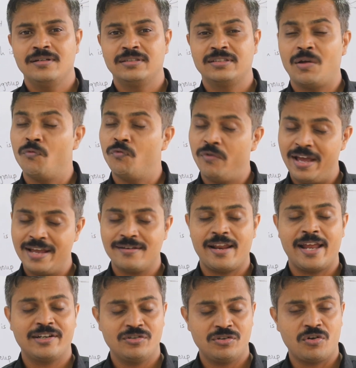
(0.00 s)

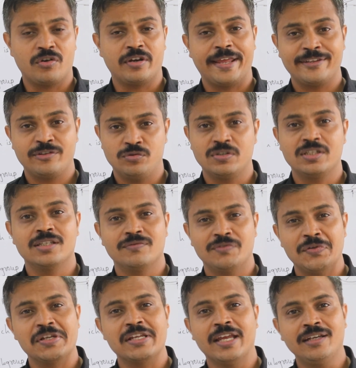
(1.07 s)
later on actually
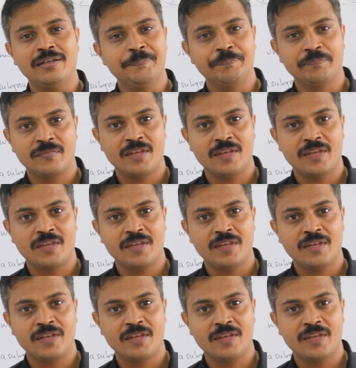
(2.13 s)
we will get